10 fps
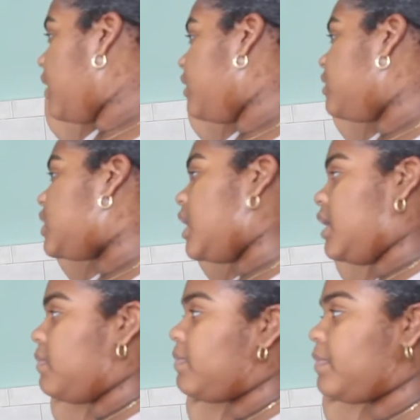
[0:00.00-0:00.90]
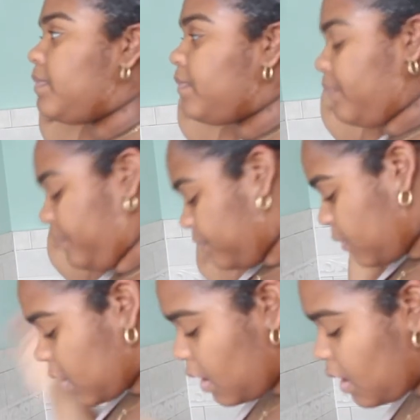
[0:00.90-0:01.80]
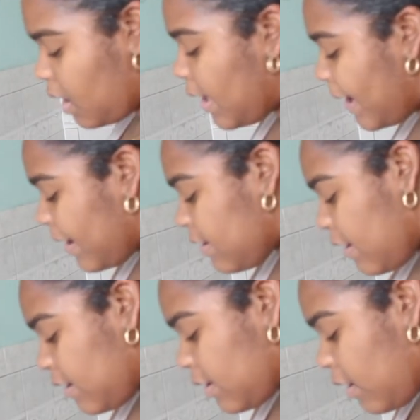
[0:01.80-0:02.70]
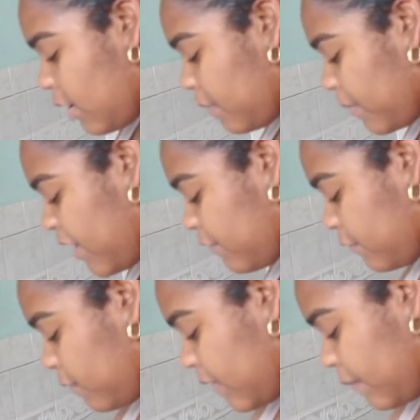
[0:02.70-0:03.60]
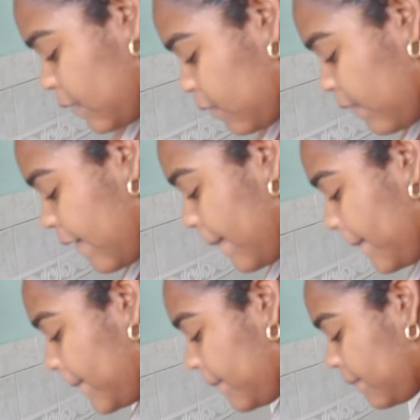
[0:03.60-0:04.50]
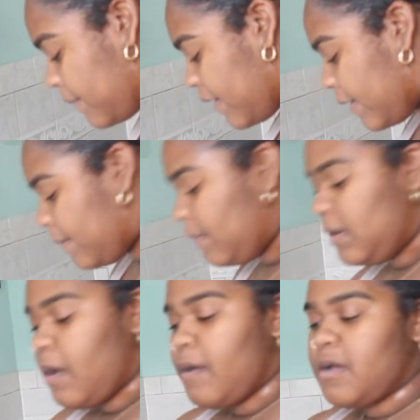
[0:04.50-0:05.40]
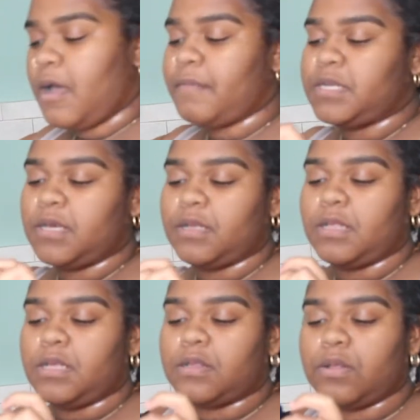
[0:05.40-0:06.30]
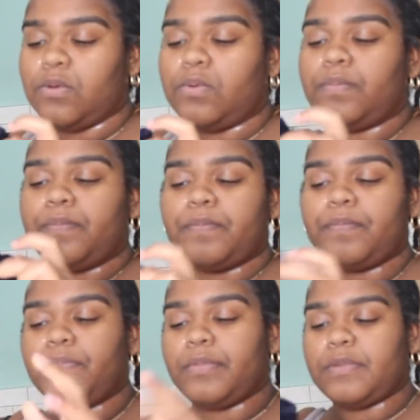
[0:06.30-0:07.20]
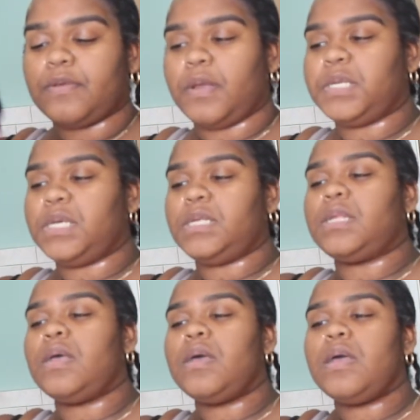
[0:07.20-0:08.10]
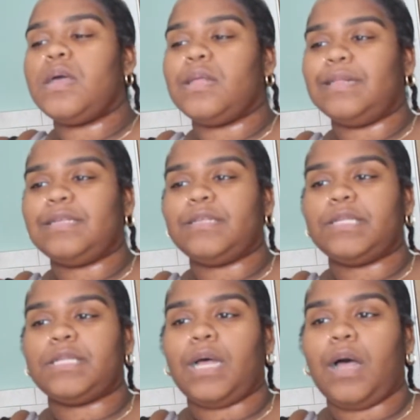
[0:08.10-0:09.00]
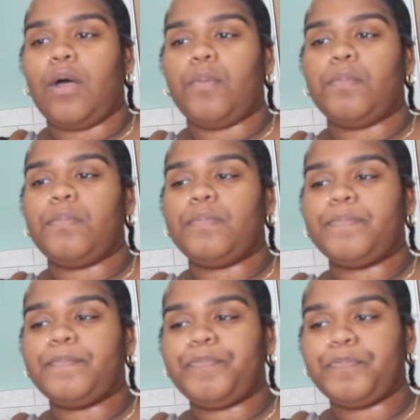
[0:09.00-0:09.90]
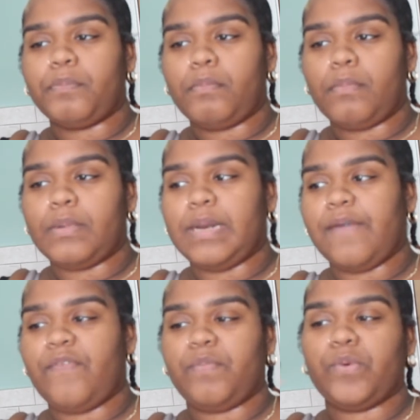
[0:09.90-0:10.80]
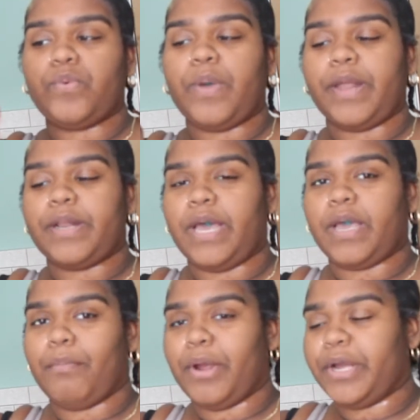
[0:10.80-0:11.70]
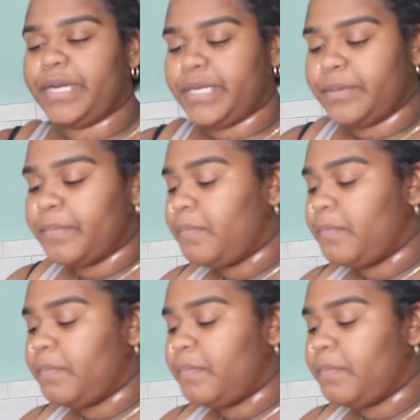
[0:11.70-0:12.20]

instead and then um, I don't know what I'm gonna wear but I'm gonna take these two scrunchies this is the um, navy blue and like a burgundy